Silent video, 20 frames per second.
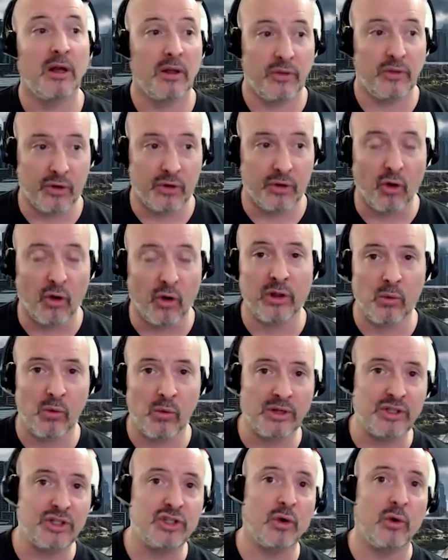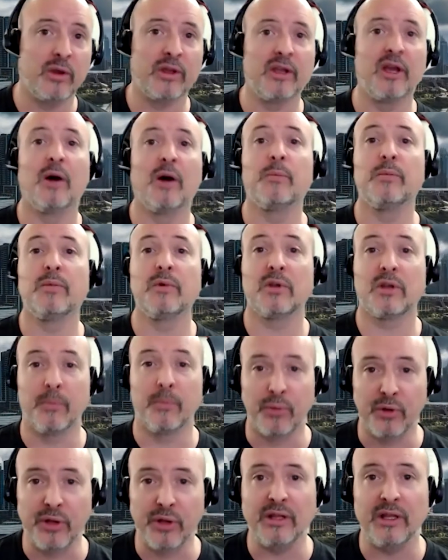They're the only ones showing up
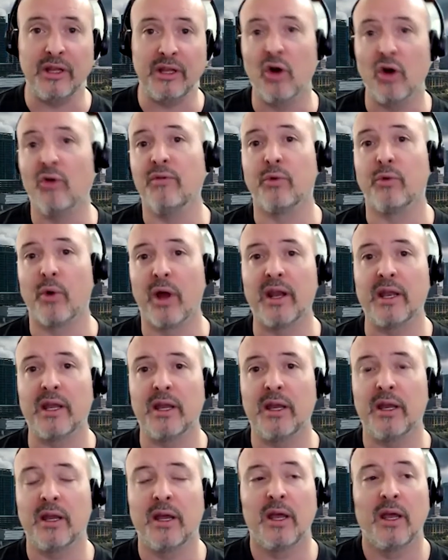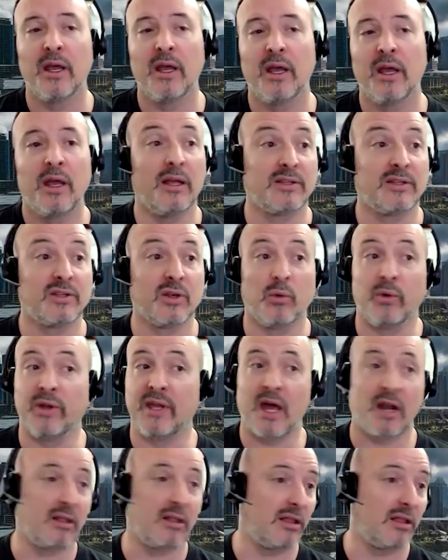completely COVID ready. And so we
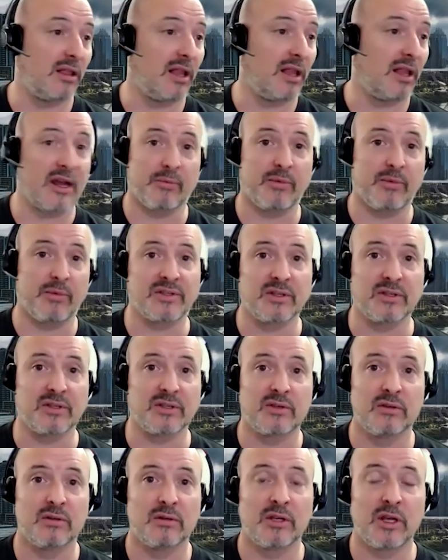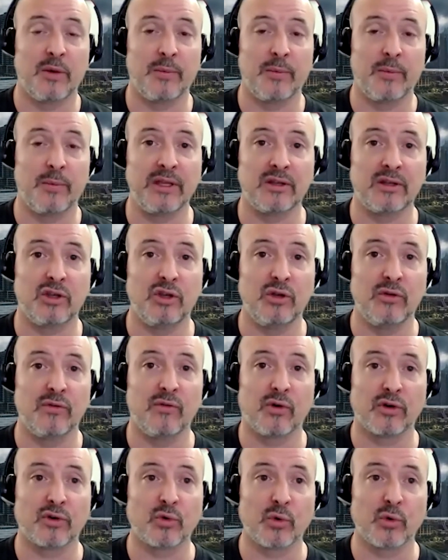got a lot of business coming into Q
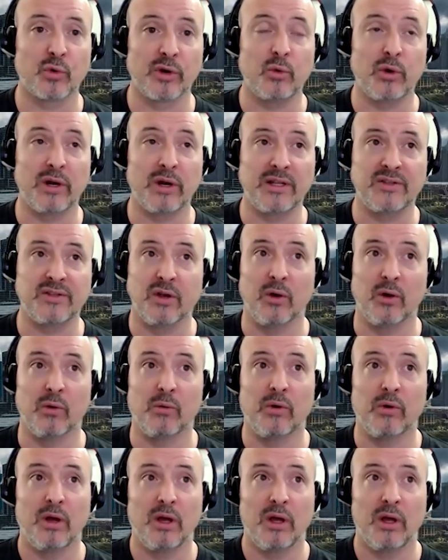four twenty twenty. So